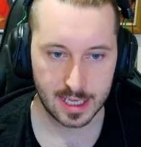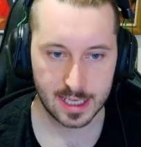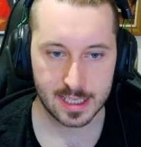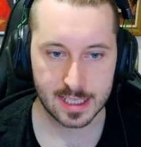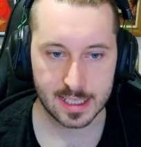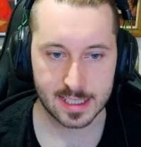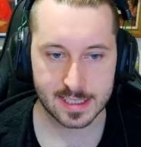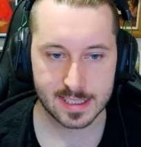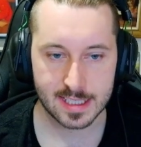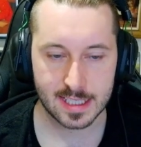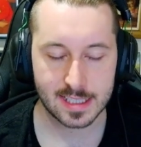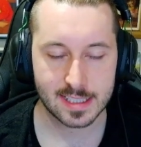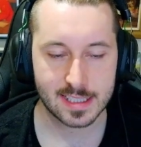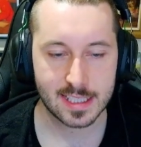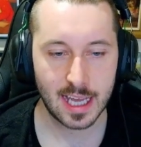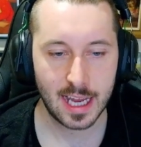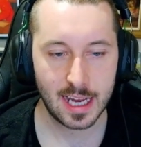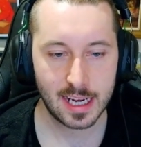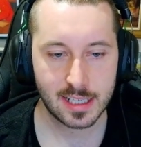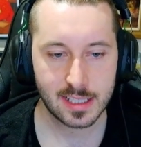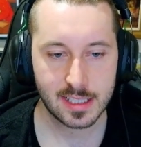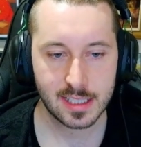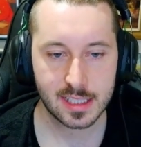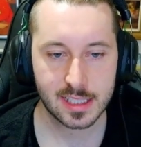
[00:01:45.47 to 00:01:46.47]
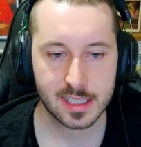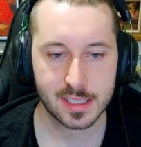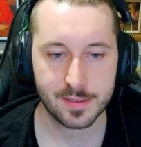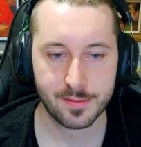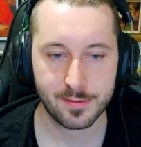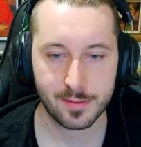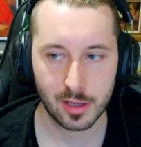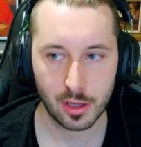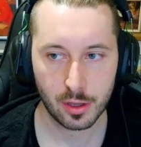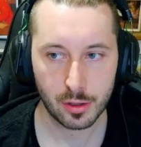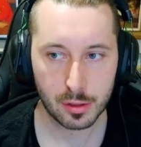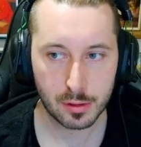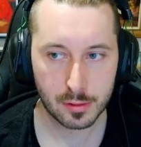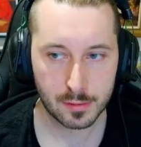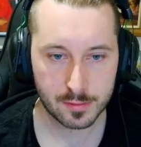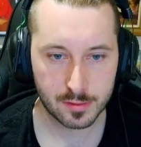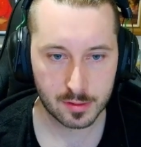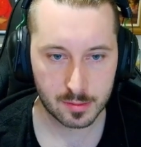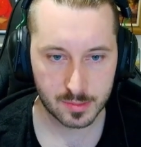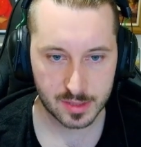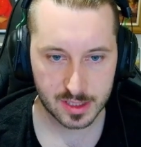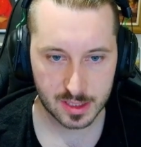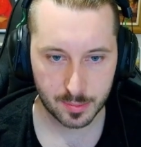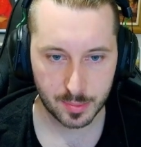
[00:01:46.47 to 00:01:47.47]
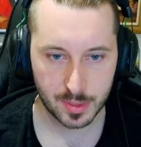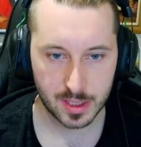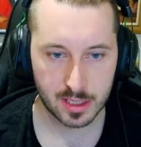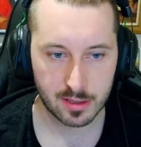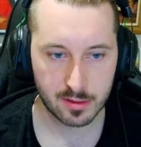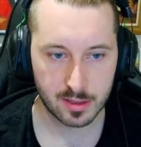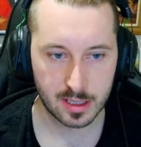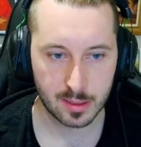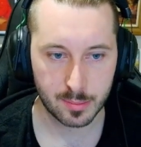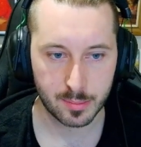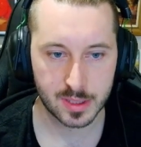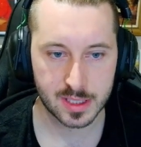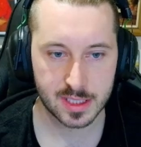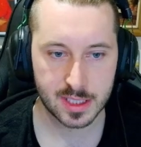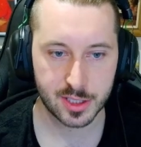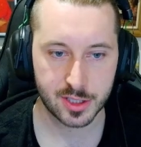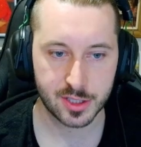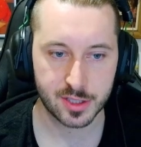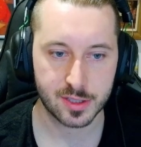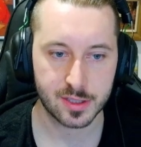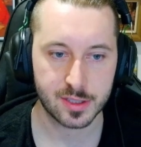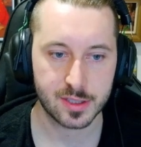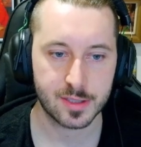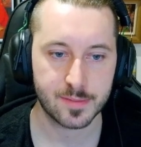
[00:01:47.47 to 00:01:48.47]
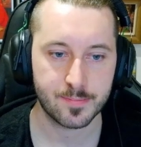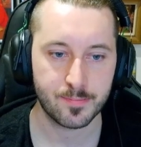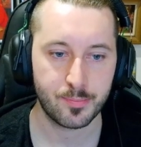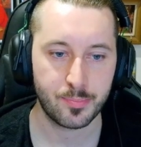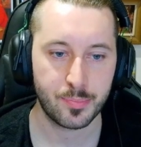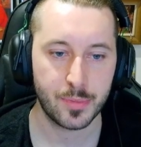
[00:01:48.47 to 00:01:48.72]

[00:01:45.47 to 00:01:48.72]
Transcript: You see, tactics flow from superior positions.